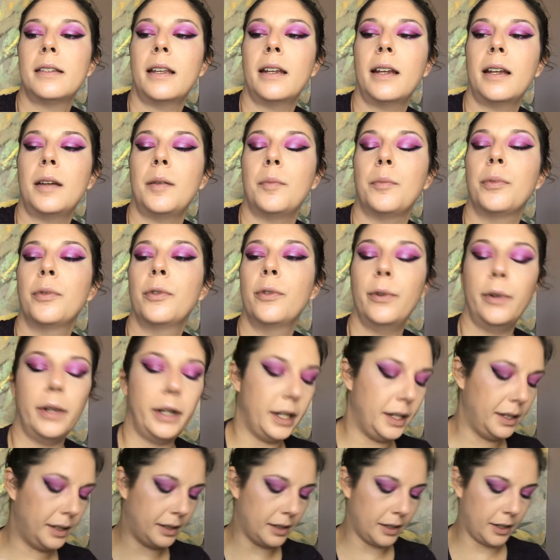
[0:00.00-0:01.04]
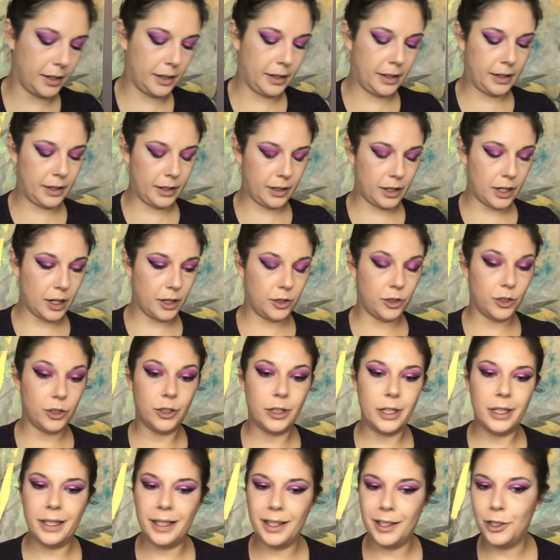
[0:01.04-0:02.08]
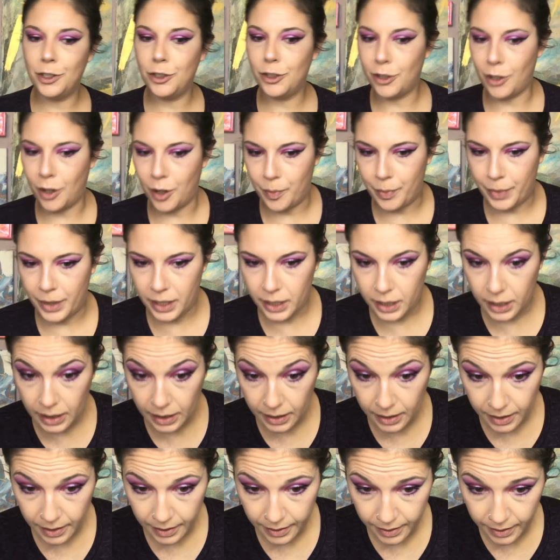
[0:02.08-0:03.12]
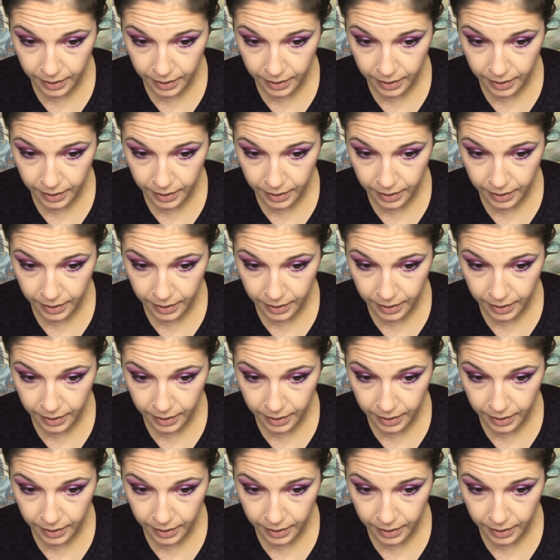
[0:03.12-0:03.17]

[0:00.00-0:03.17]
and I am pretty certain she needs sharpened.